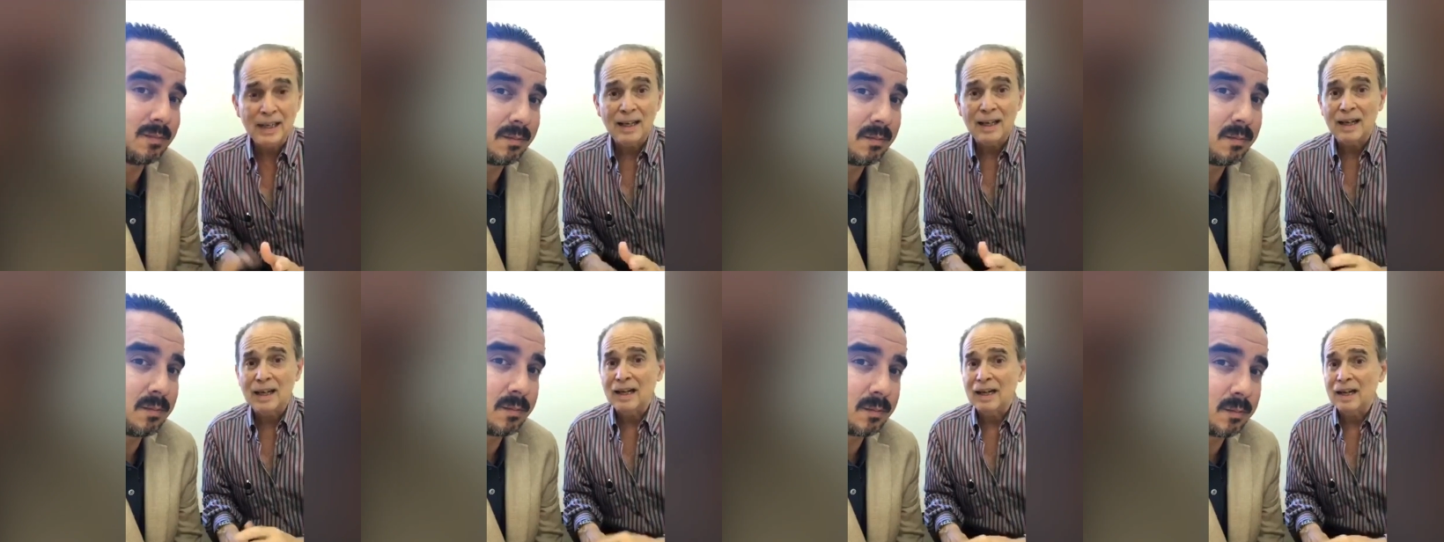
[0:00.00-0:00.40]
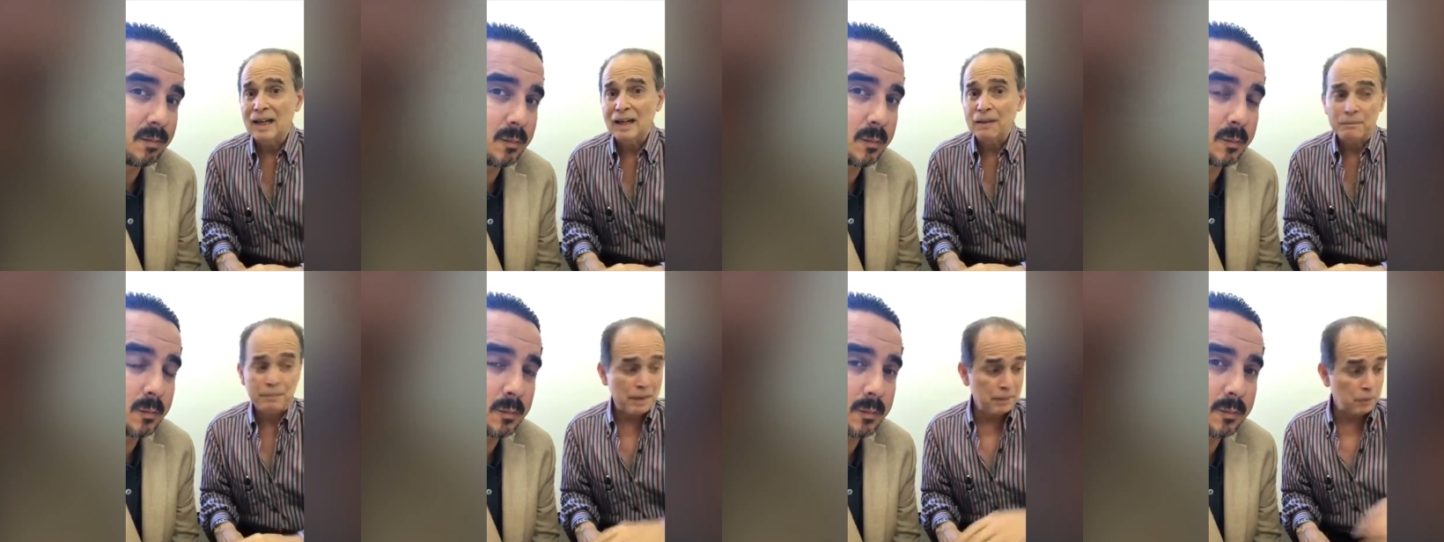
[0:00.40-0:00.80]

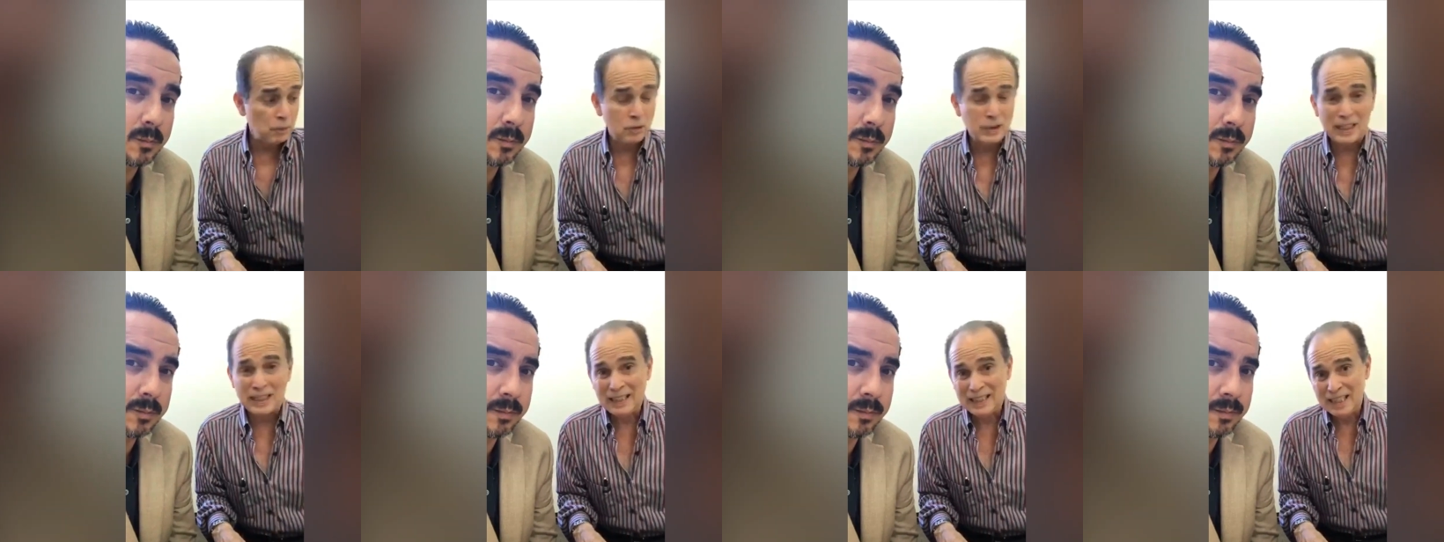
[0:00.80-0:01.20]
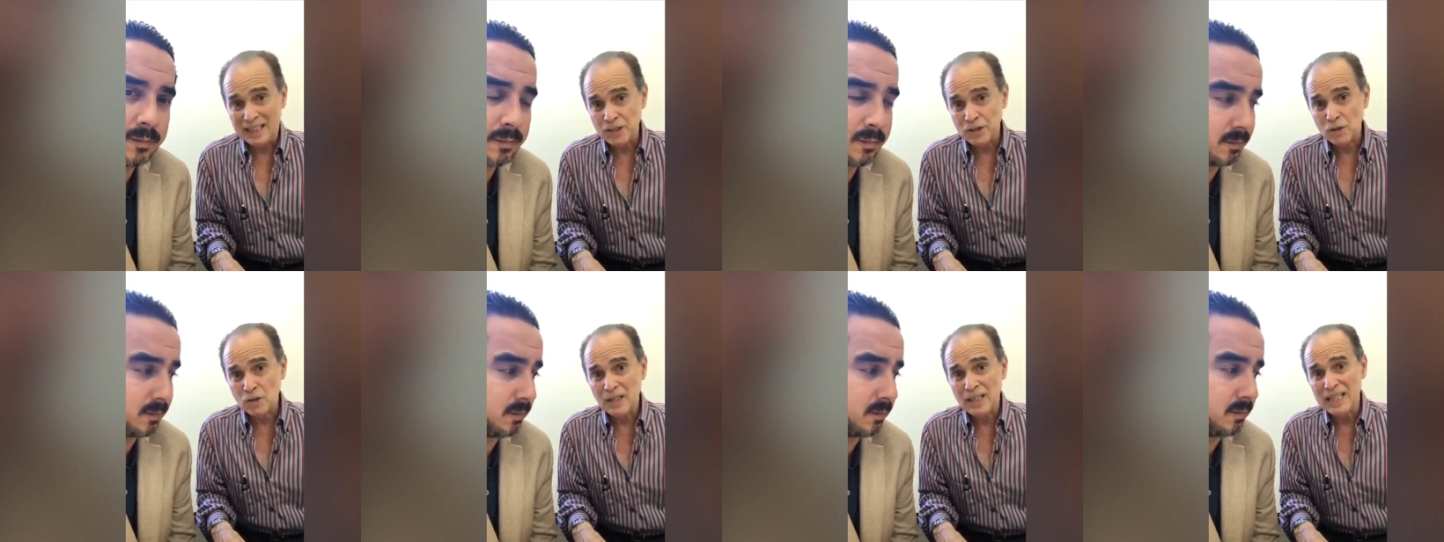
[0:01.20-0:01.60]
Speaker 1: Uh, people's
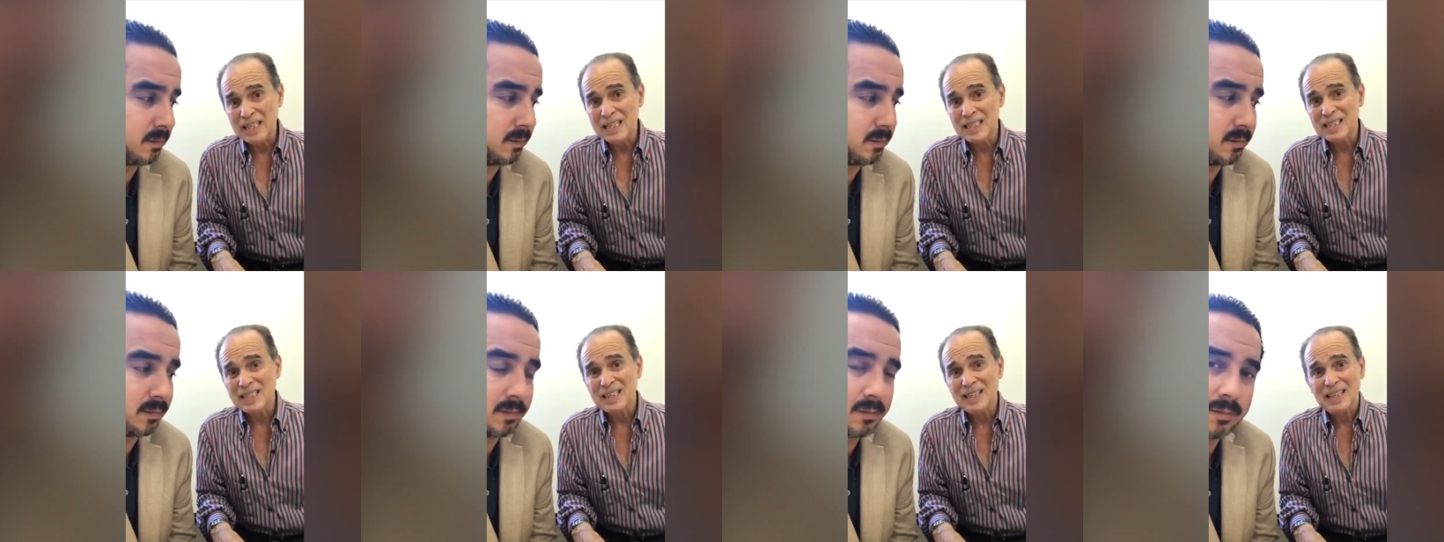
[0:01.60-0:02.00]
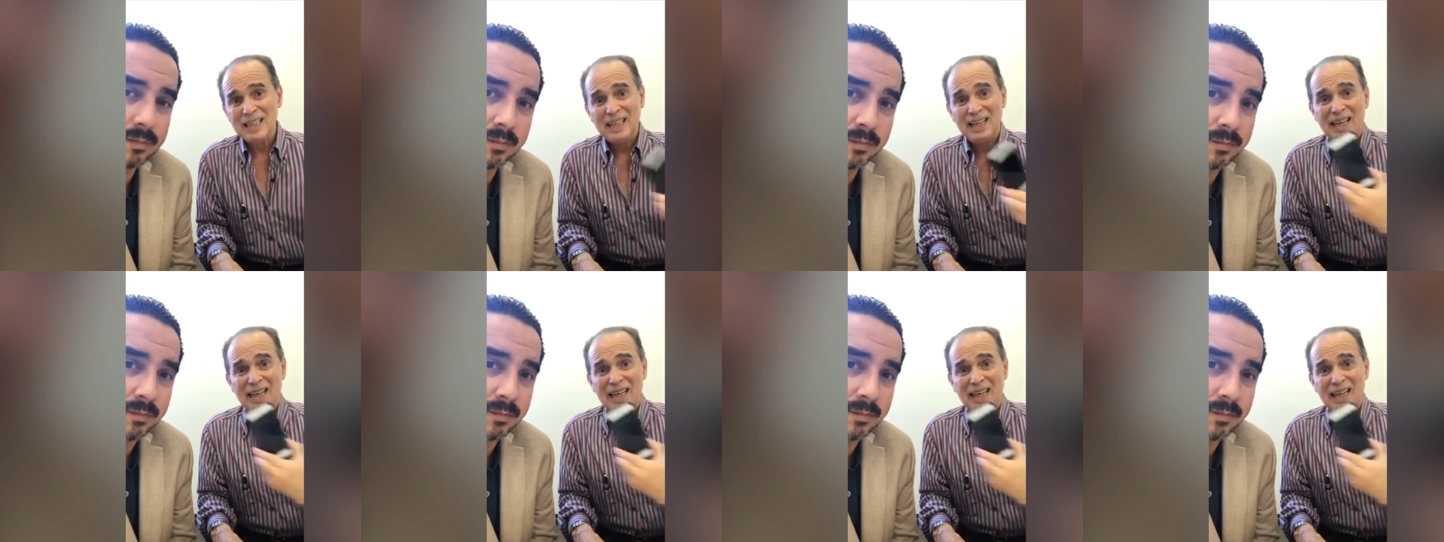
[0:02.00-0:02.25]
attention is